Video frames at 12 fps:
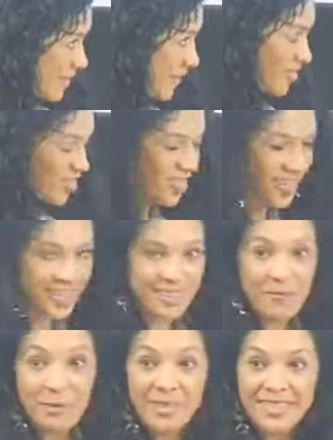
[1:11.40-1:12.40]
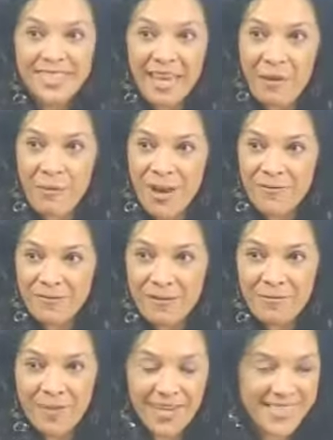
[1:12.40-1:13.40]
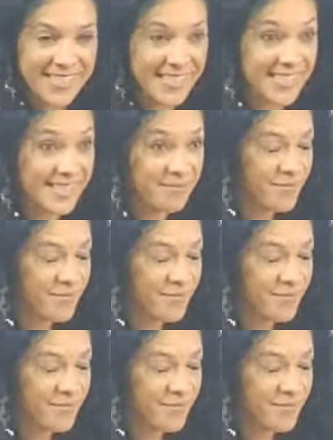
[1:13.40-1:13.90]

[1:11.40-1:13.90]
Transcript: venture, because I wanted to get away from my sisters and